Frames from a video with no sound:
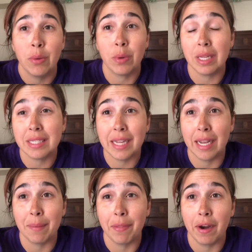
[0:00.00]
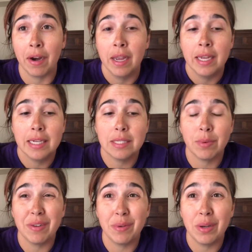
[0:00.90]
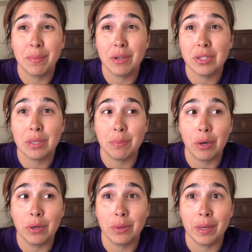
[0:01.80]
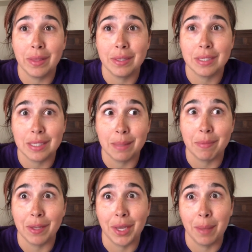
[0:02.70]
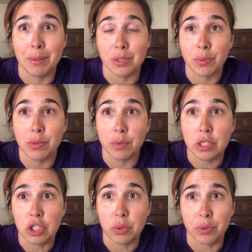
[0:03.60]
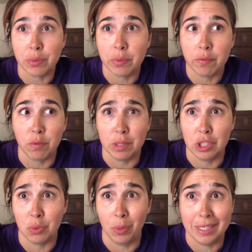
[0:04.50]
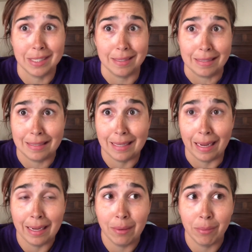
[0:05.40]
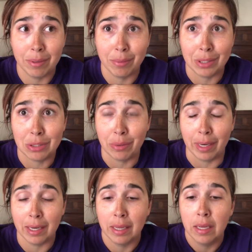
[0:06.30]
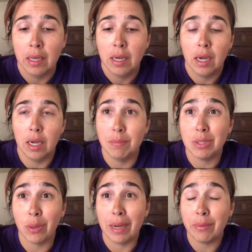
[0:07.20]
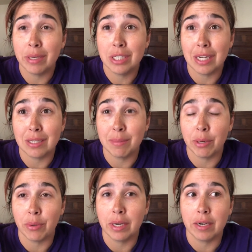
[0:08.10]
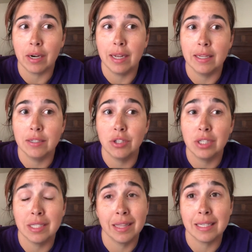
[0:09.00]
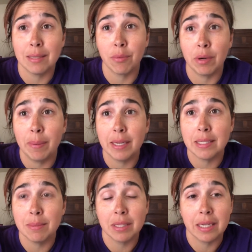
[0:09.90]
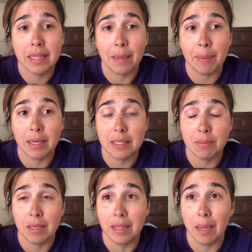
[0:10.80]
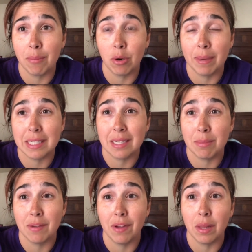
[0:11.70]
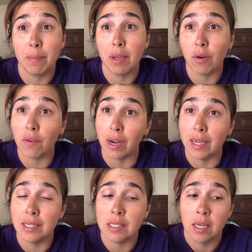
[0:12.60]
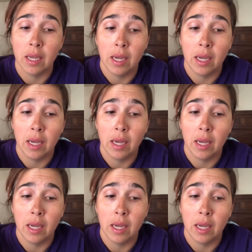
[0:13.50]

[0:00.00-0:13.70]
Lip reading: we're not staying up there. He said, what if we go up there tomorrow and the same thing happens? What do? We just wasted a day? What are we doing? So I reached out to my coordinator, and she said that's a real possibility, that possibly the embryo might stop developing overnight.